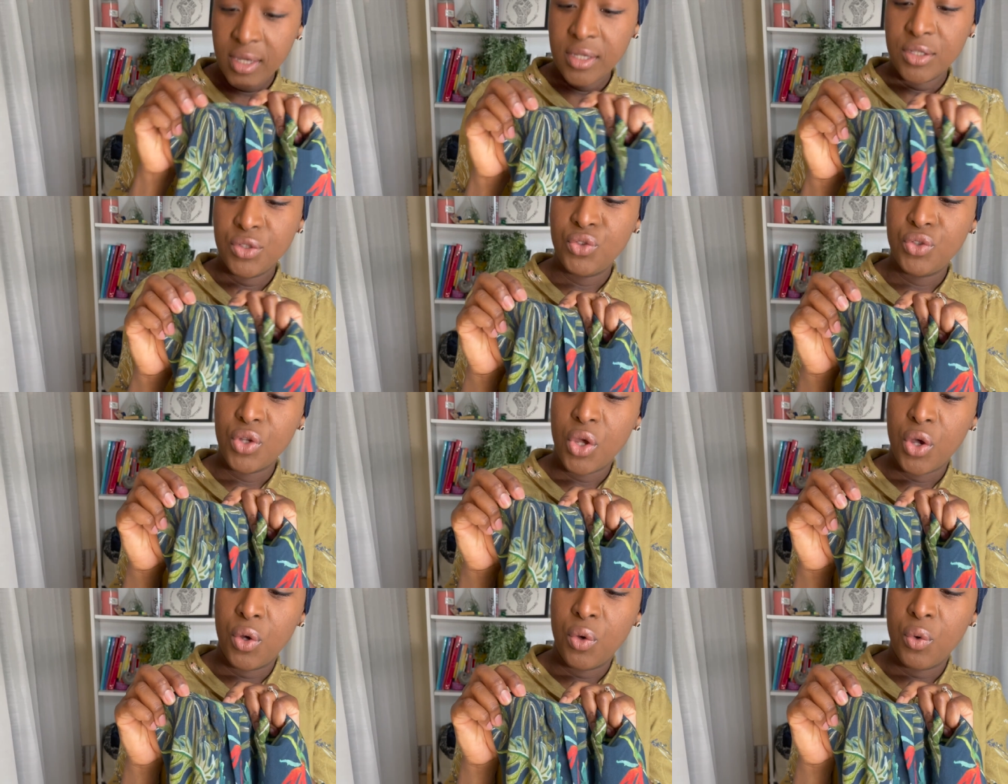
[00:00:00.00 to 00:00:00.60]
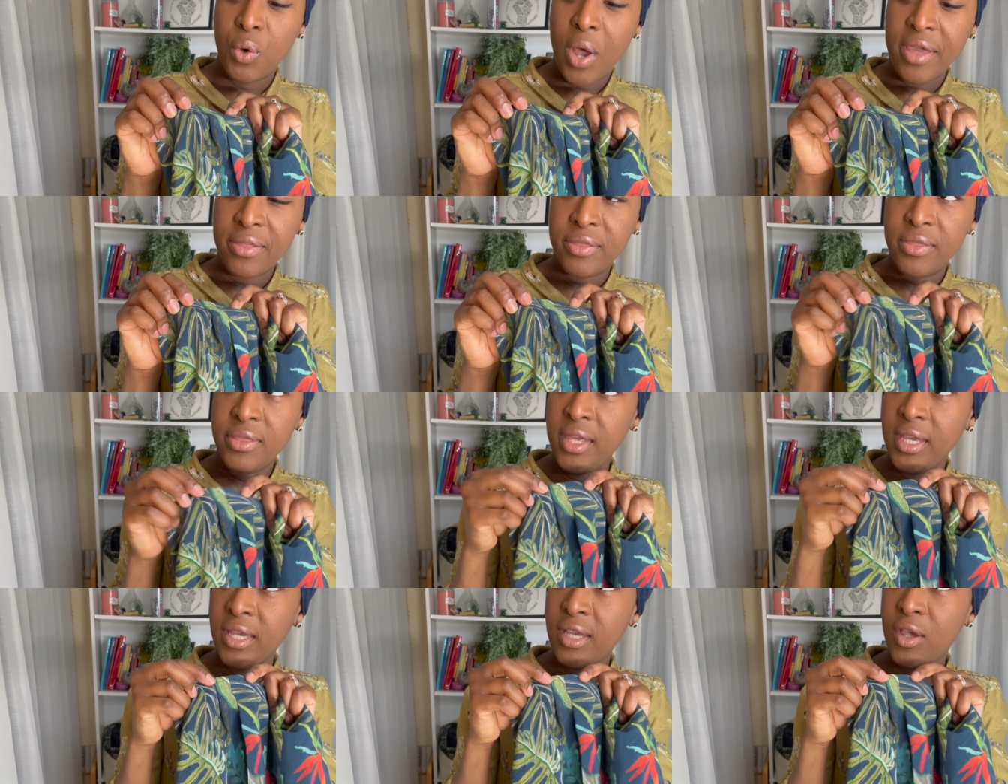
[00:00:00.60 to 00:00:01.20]
so I
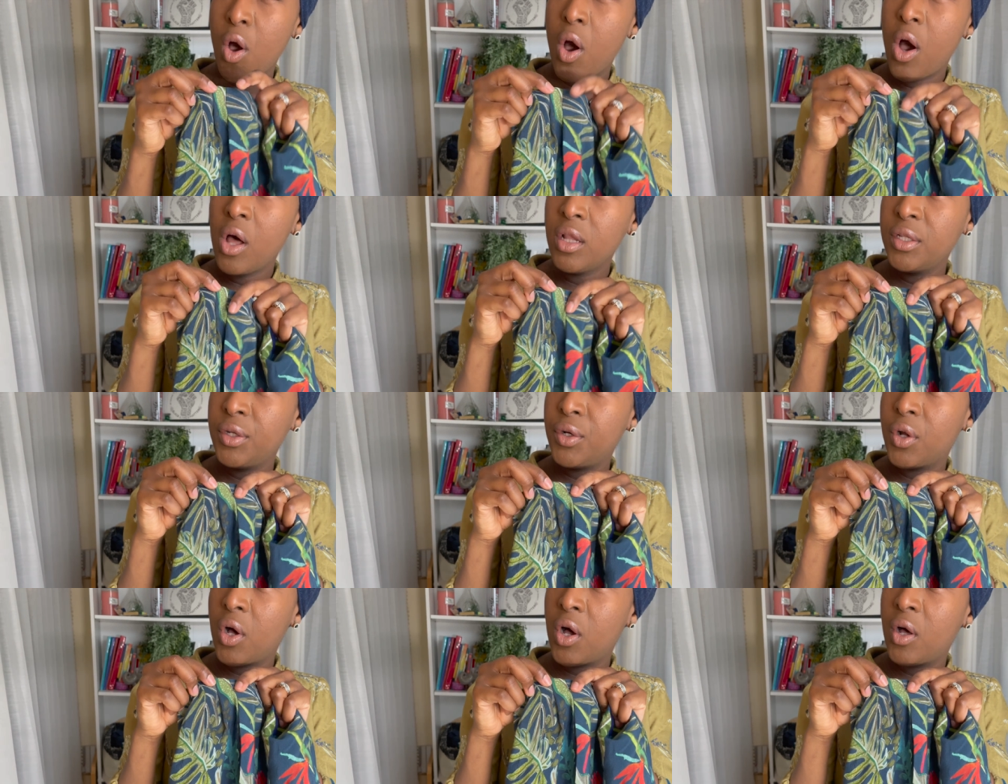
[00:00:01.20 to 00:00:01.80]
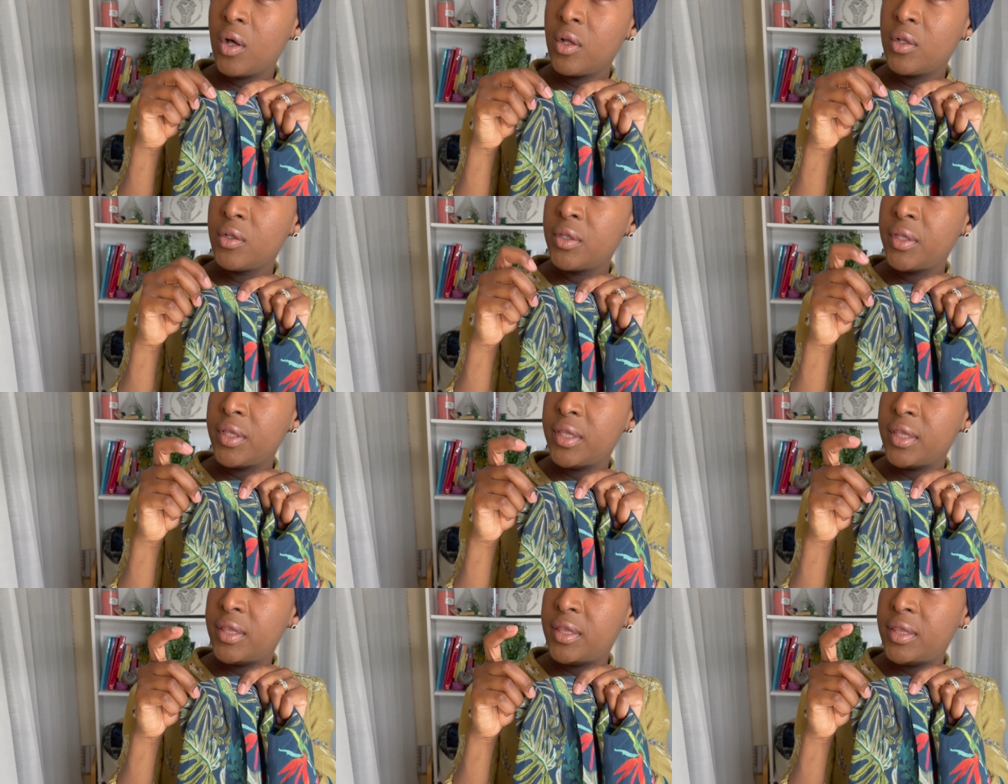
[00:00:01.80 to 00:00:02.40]
think all in all
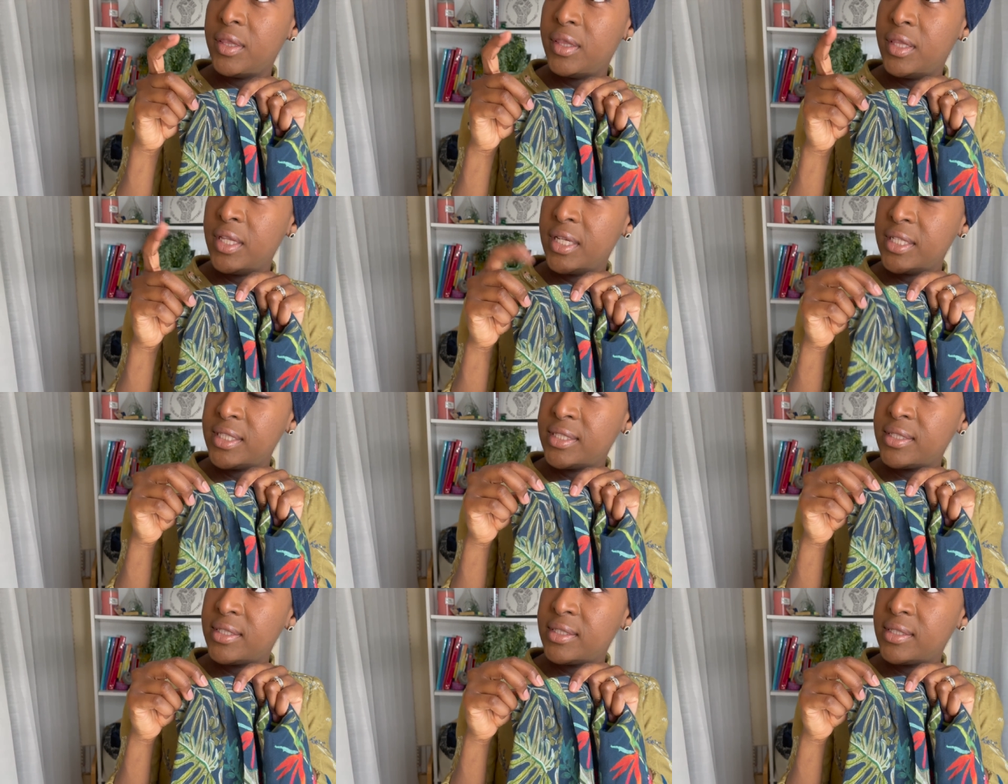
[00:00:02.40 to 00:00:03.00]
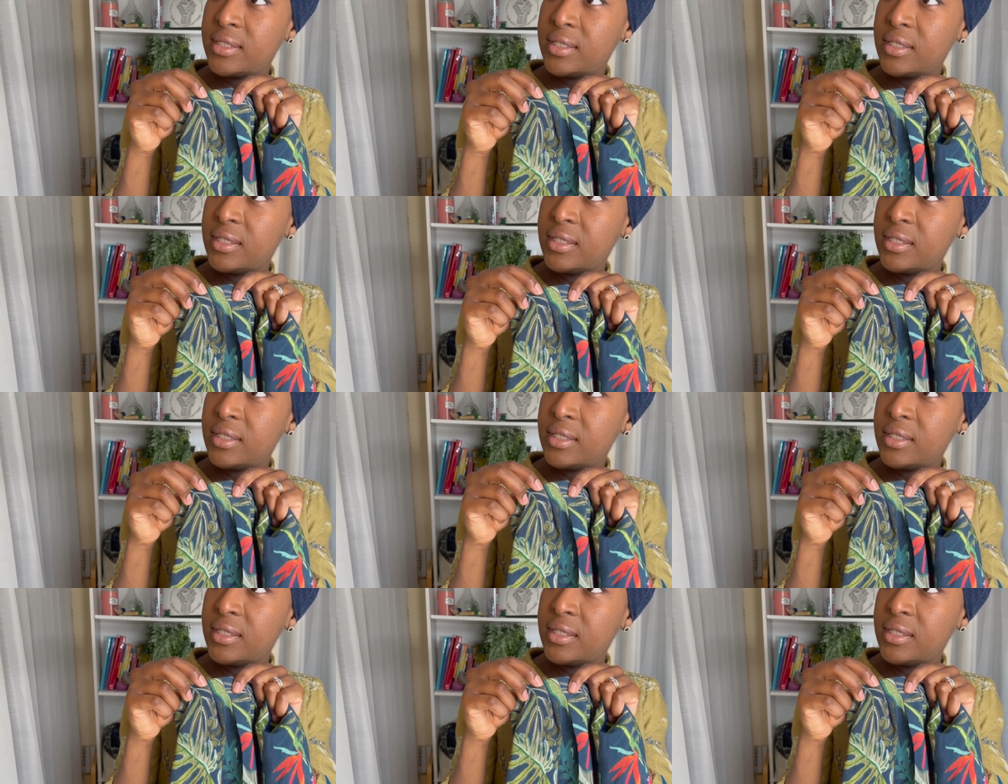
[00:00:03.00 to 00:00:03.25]
this